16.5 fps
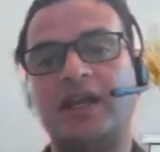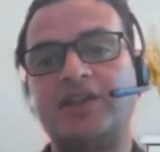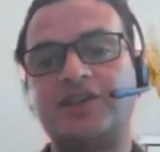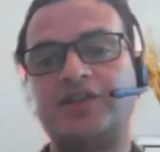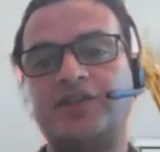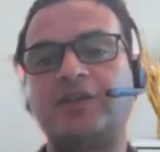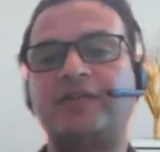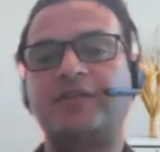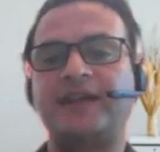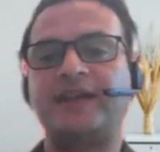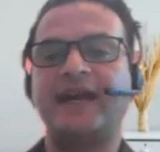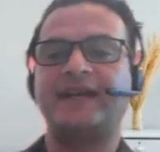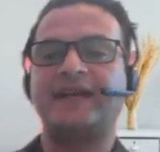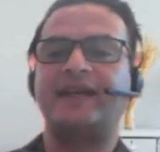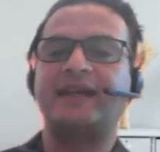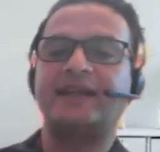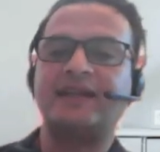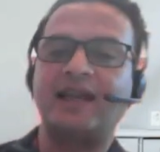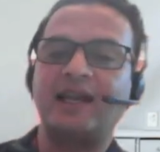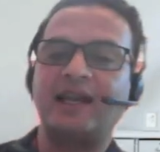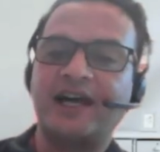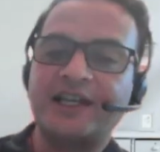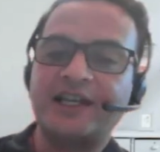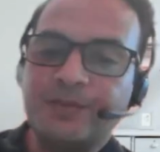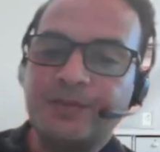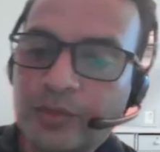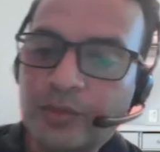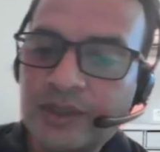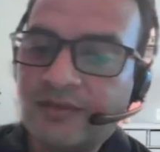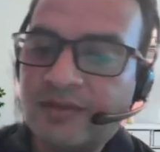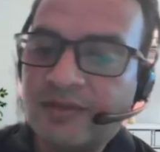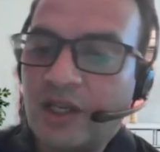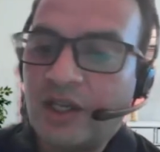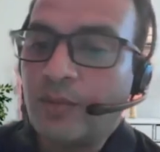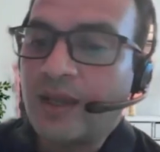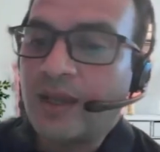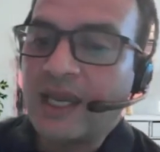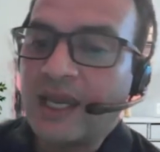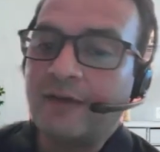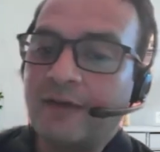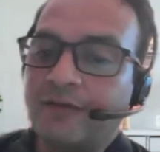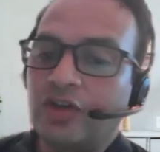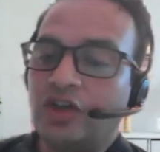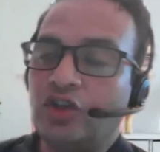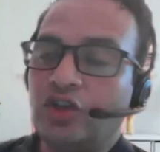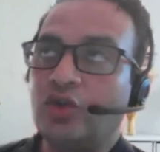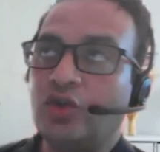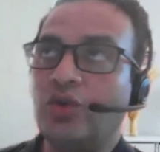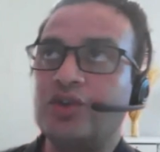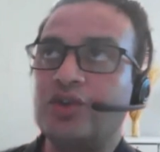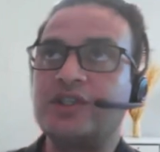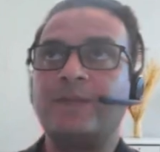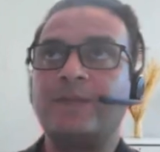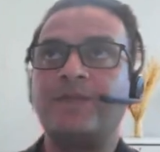instead of reacting at the last moment where you may have to use